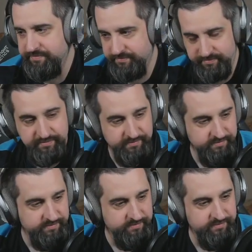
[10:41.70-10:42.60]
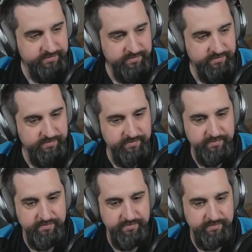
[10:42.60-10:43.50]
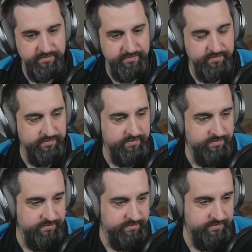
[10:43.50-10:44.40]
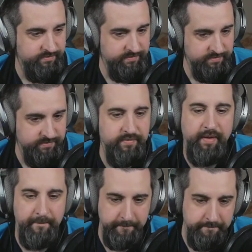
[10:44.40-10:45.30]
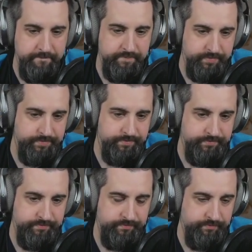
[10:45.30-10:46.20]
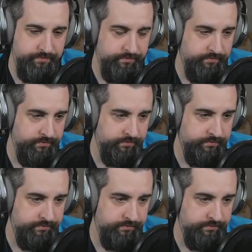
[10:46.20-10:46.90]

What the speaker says: The person shown says nothing.